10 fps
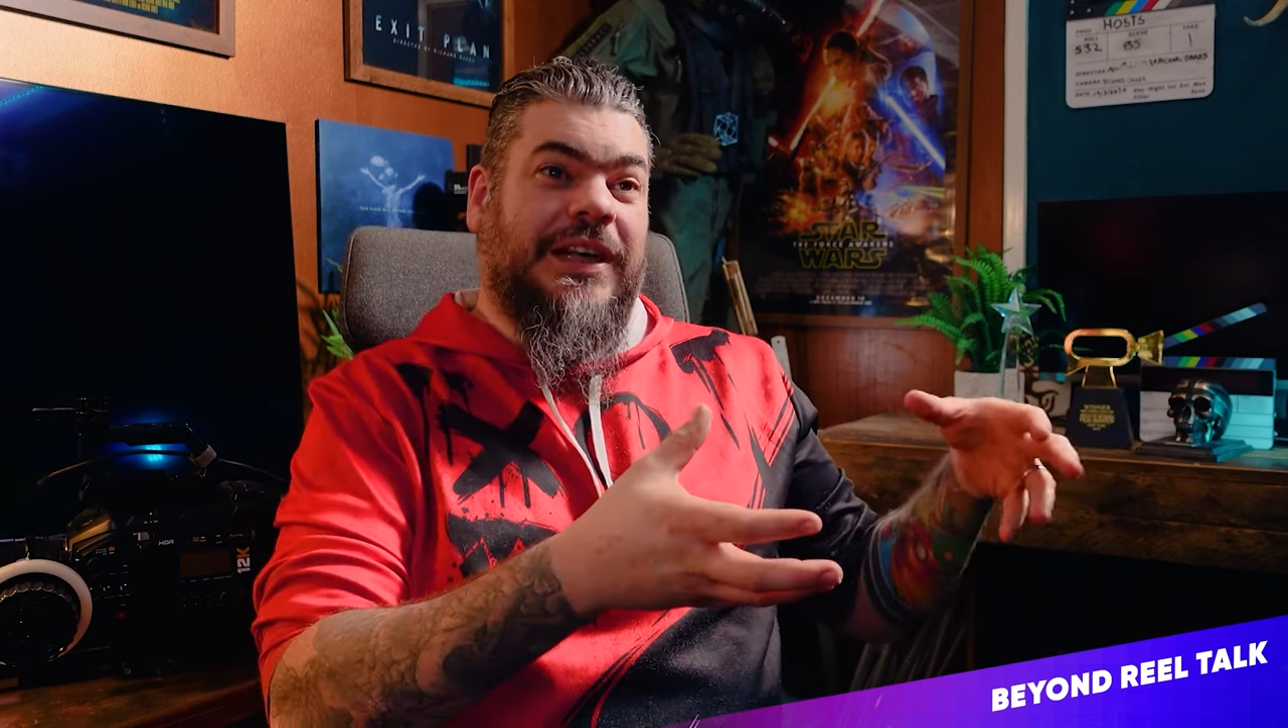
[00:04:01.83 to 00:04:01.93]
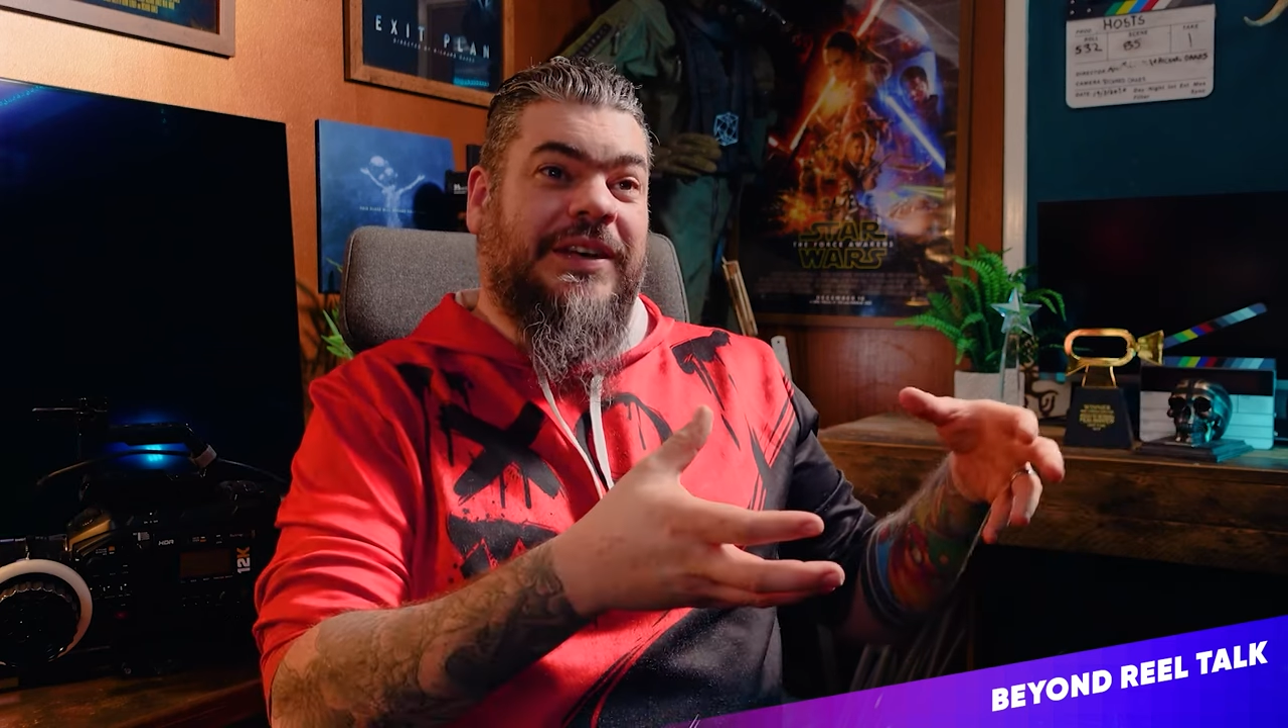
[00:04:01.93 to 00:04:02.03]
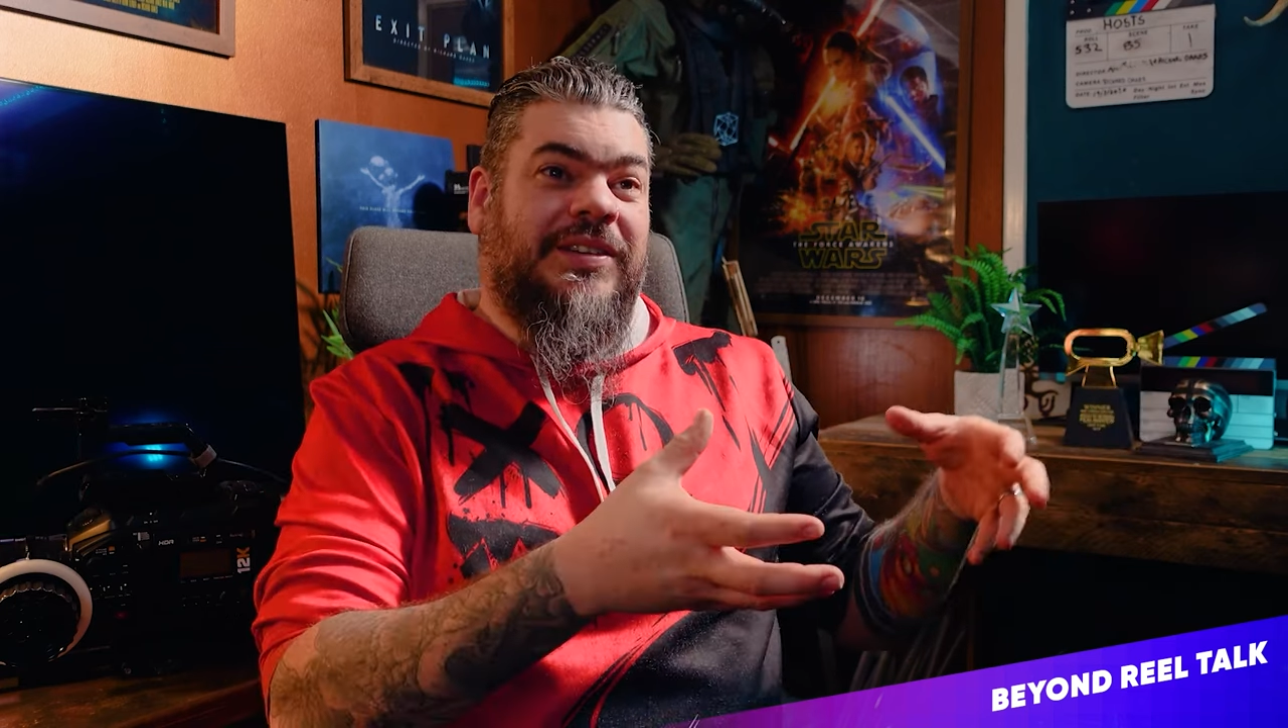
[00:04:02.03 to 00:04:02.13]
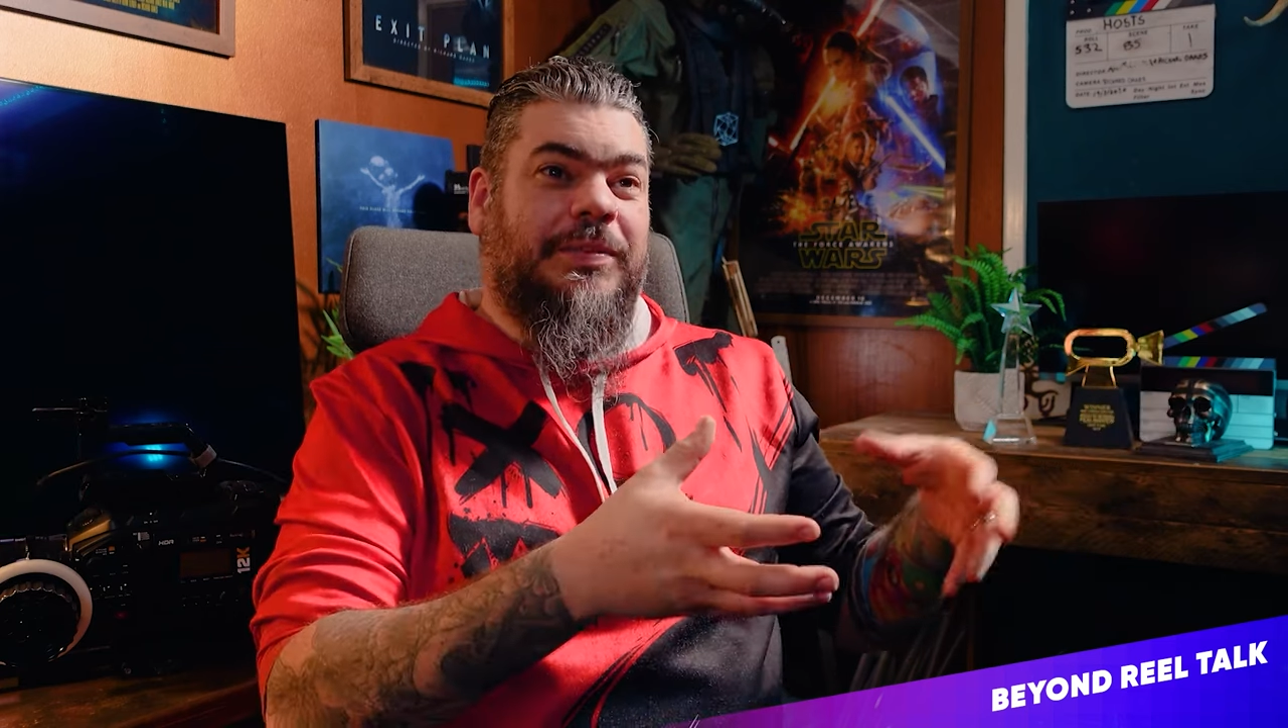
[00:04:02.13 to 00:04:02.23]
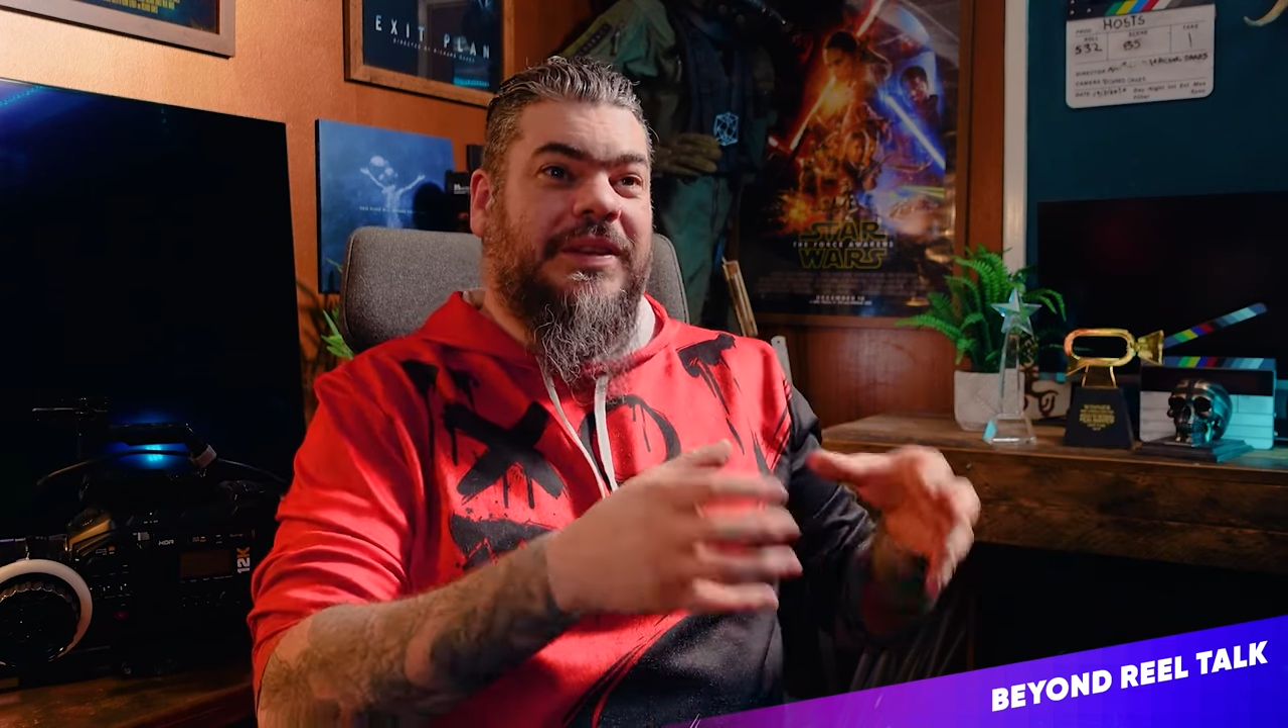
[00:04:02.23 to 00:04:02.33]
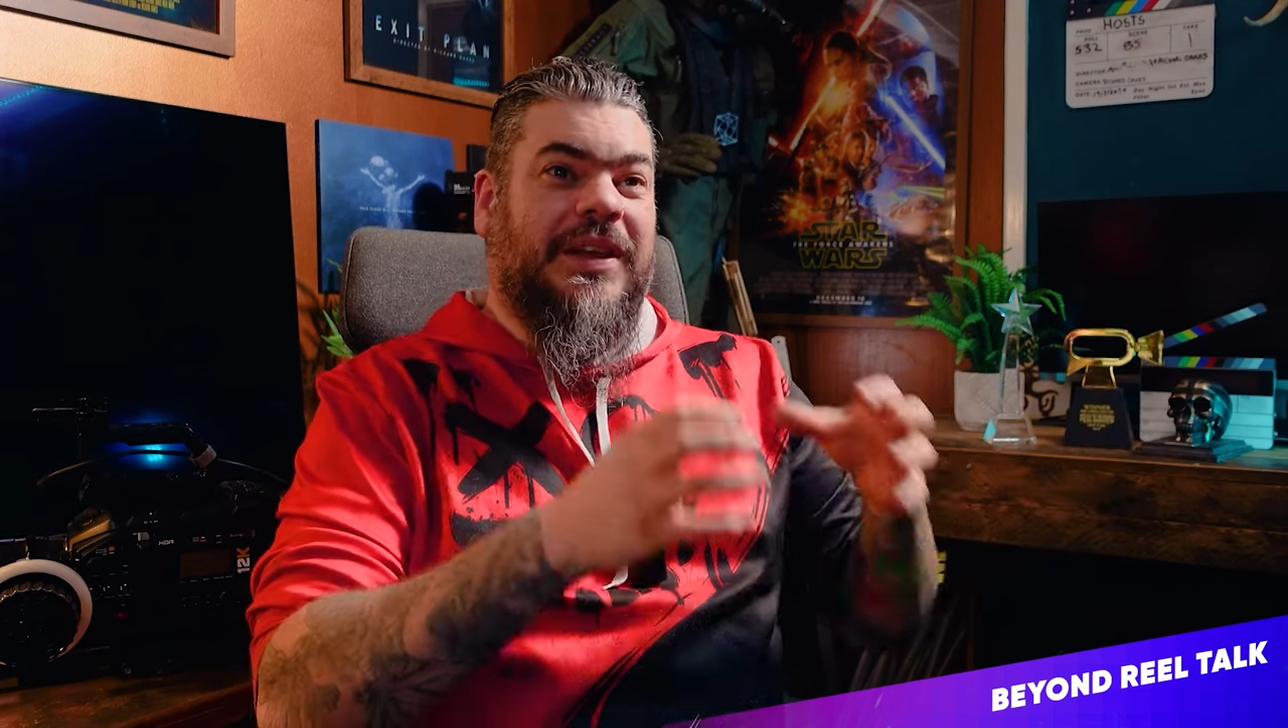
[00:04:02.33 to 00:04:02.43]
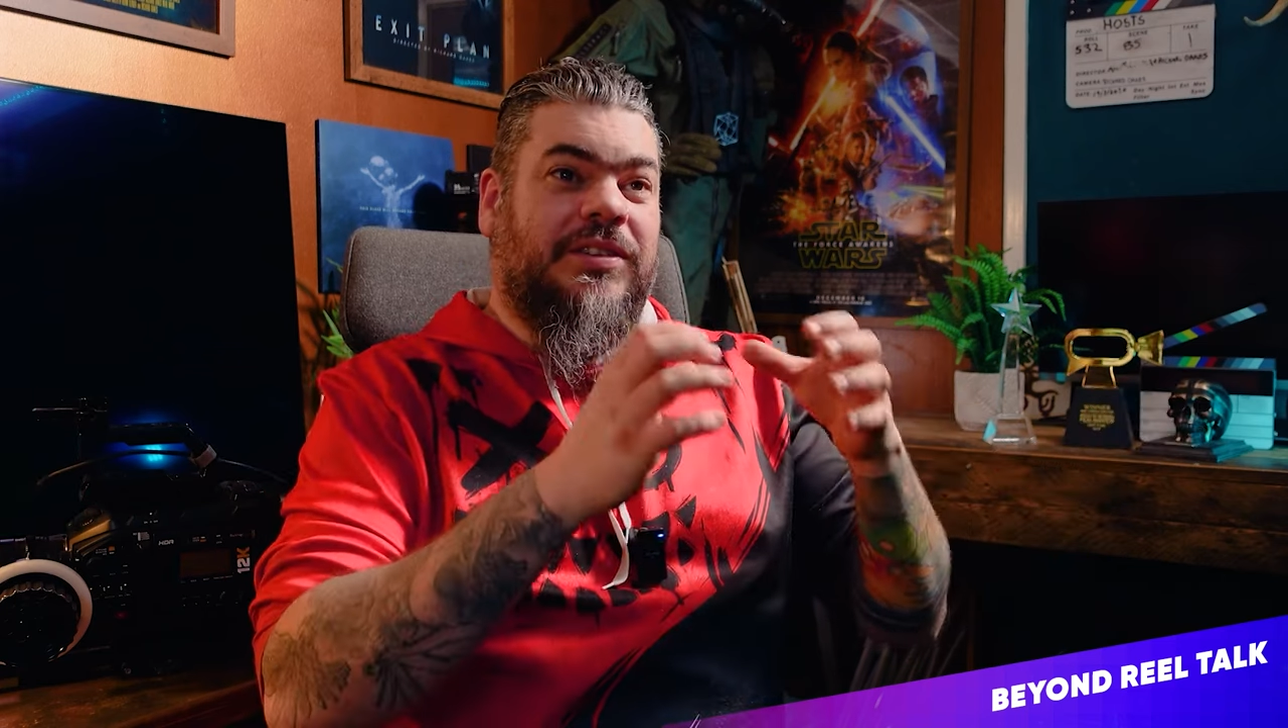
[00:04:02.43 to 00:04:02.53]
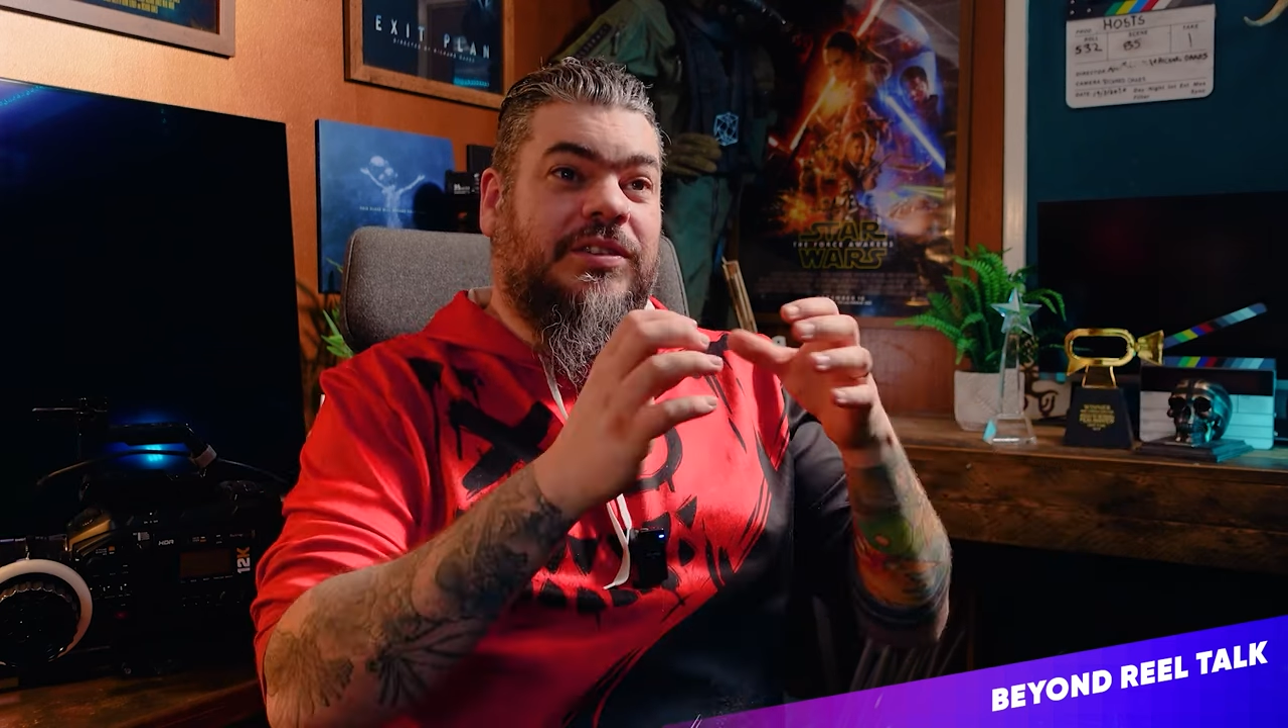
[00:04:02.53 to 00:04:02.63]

lenses, but they're